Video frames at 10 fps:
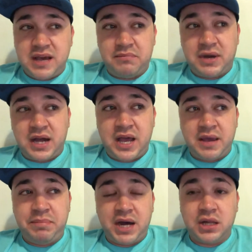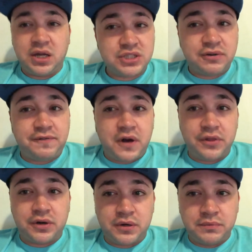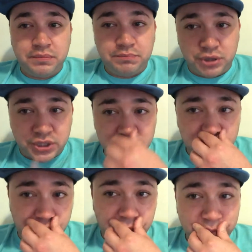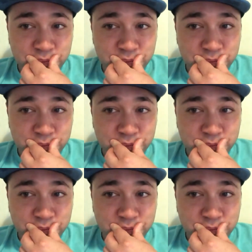my biological father put us through.